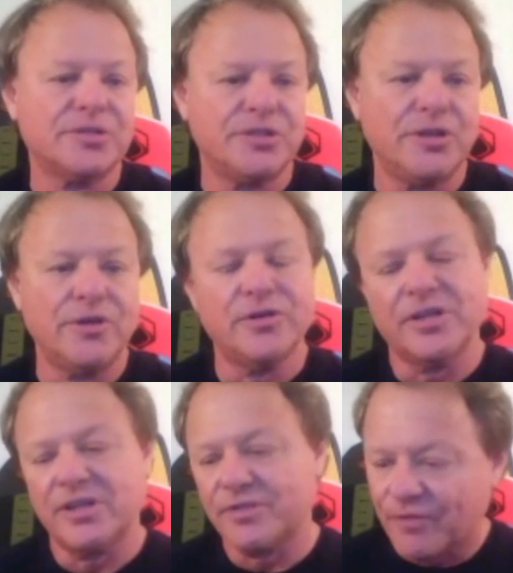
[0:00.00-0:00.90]
tuned
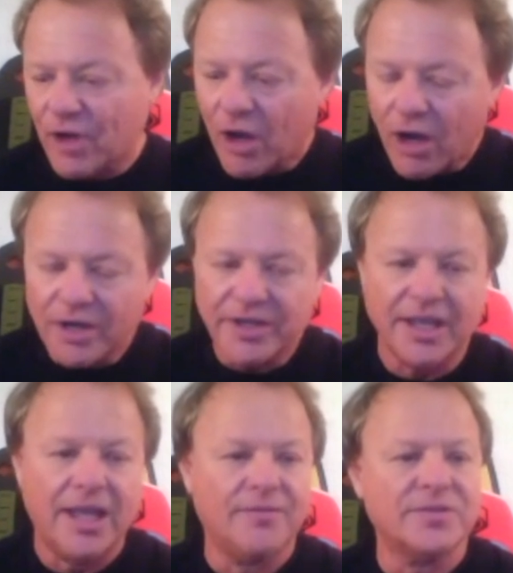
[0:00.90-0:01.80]
and the
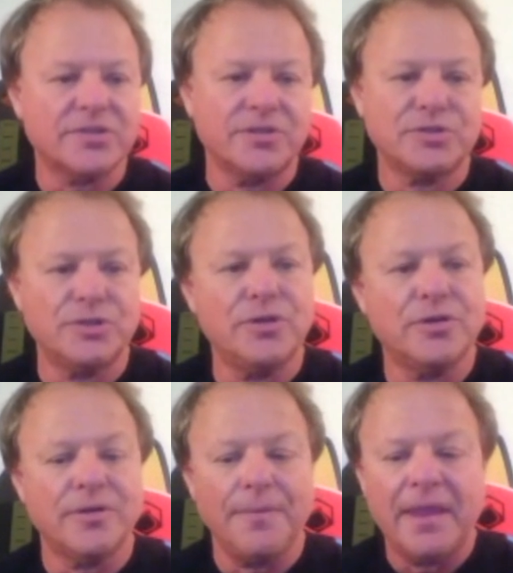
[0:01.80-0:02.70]
concave is so tuned.